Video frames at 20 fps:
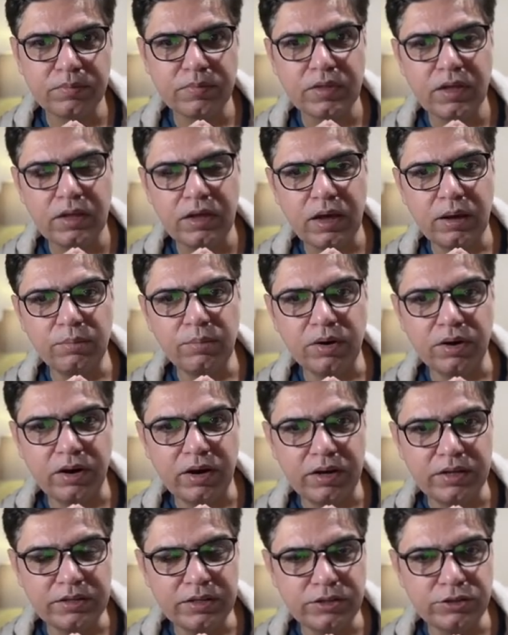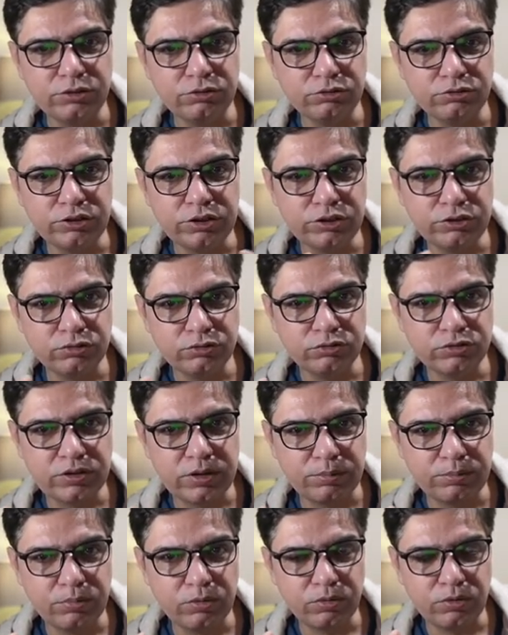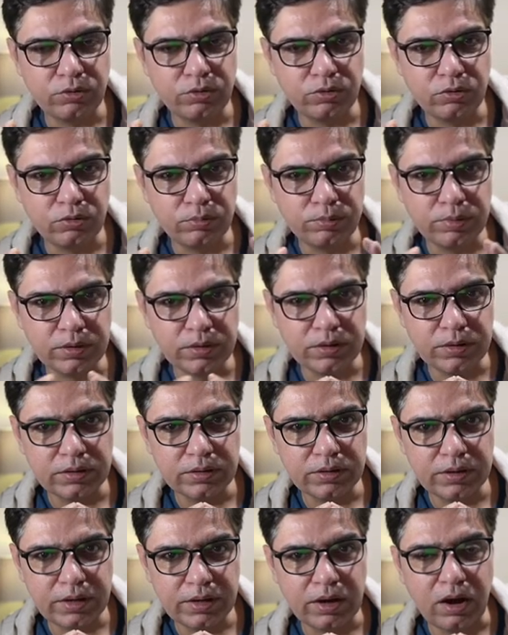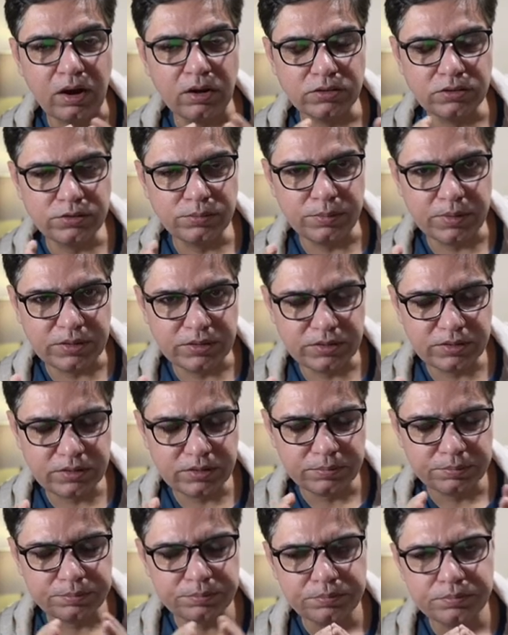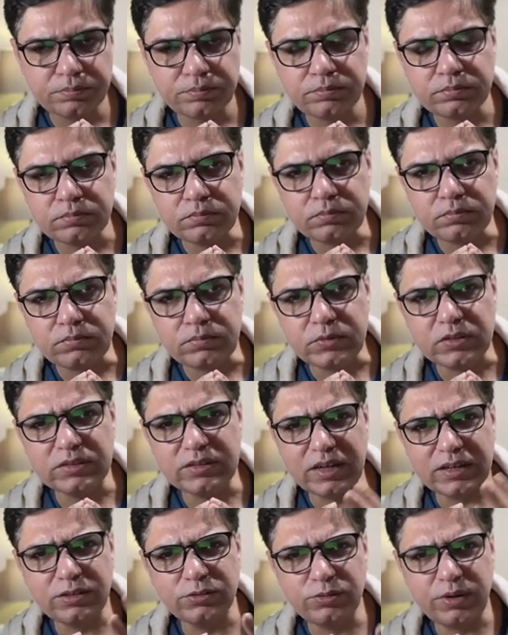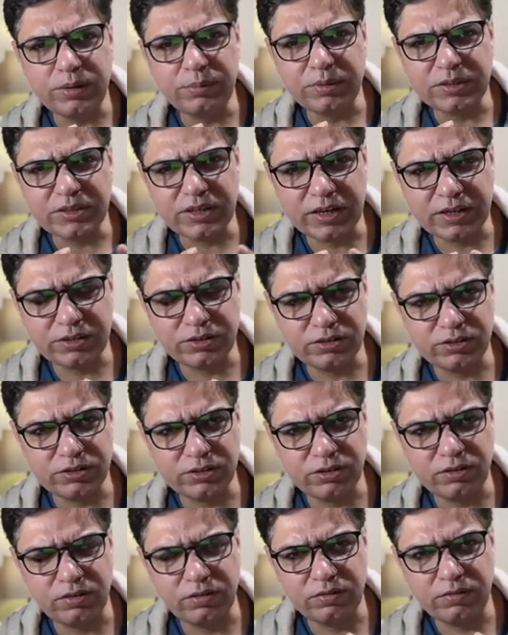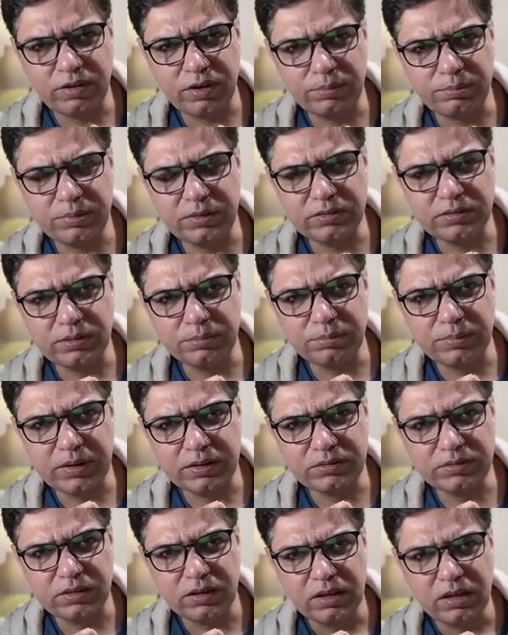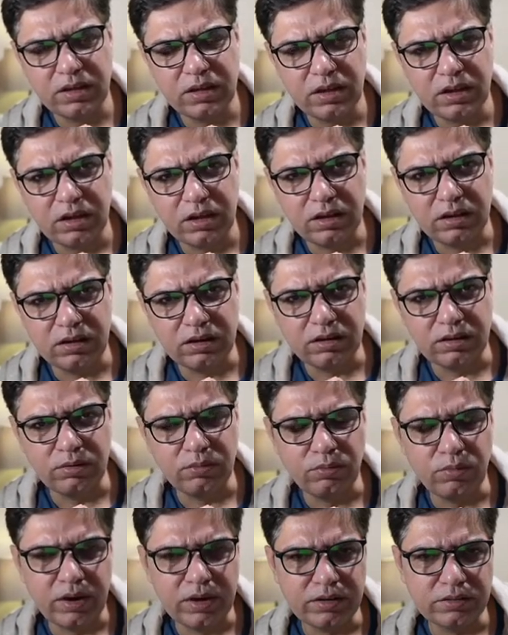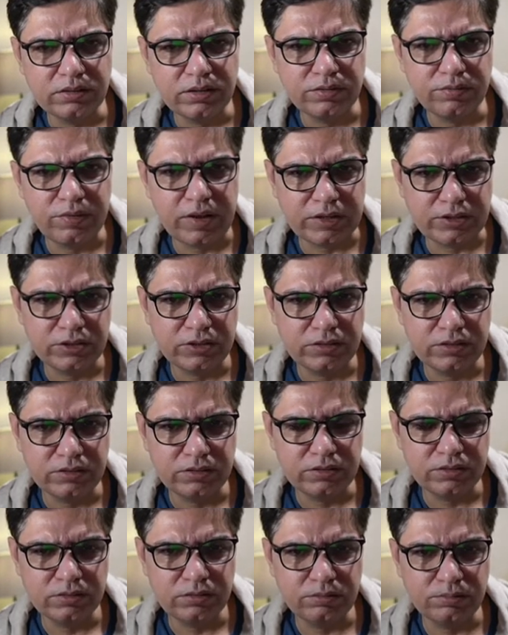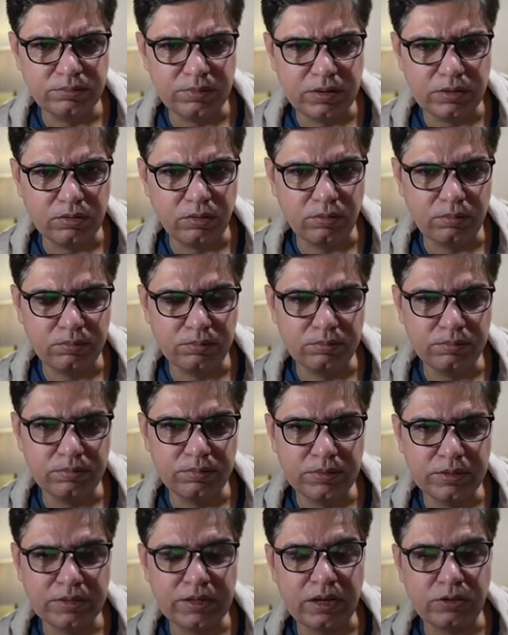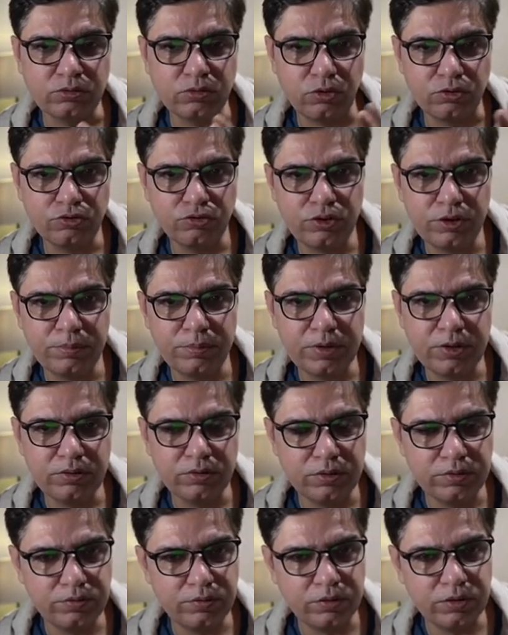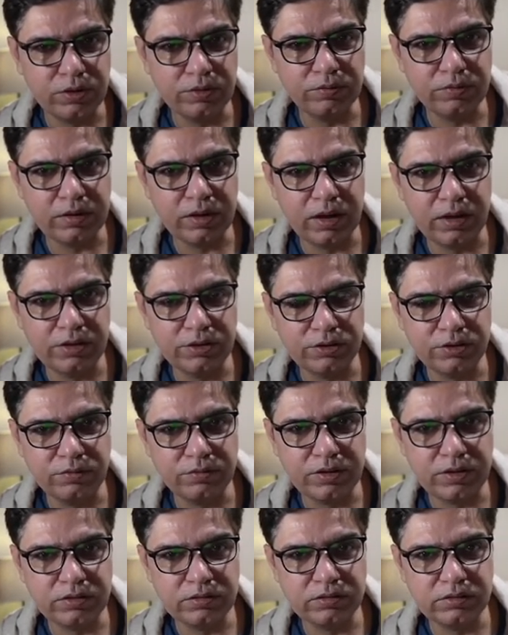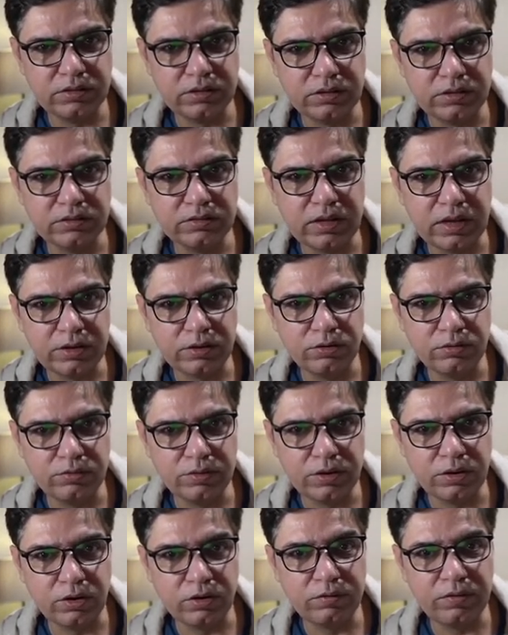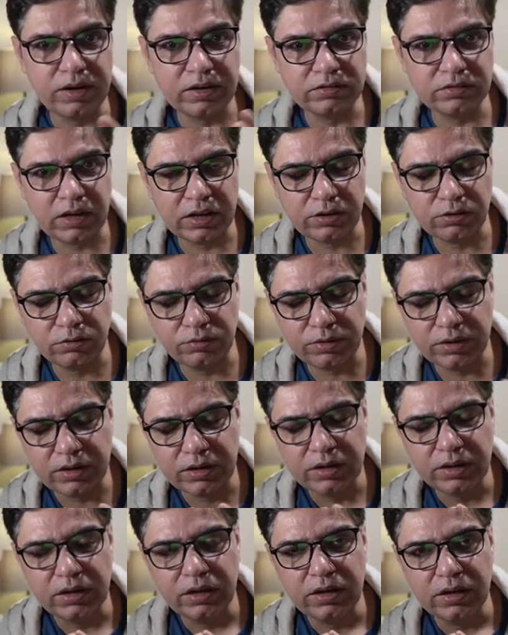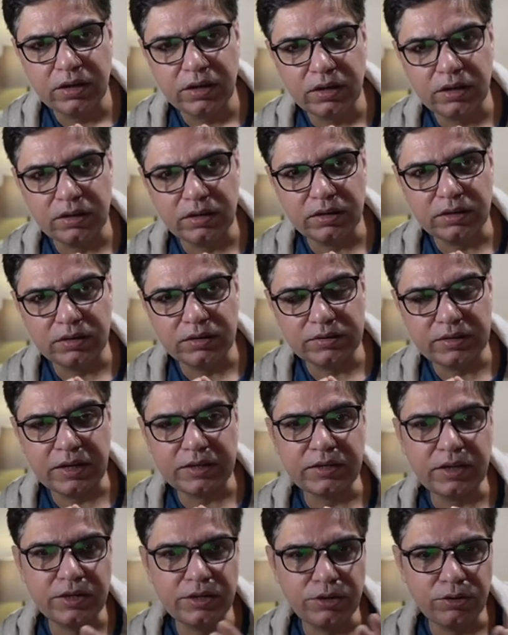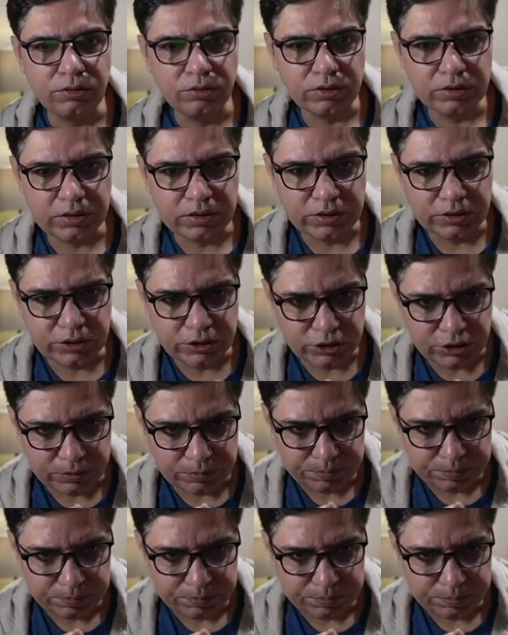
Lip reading: MRI, that usually shows temporal lobe enhancements. That is very much characteristic of herpes simplex virus infection. But it has got treatment. If you give intravenous acyclovir or valacyclovir, that can cure the condition.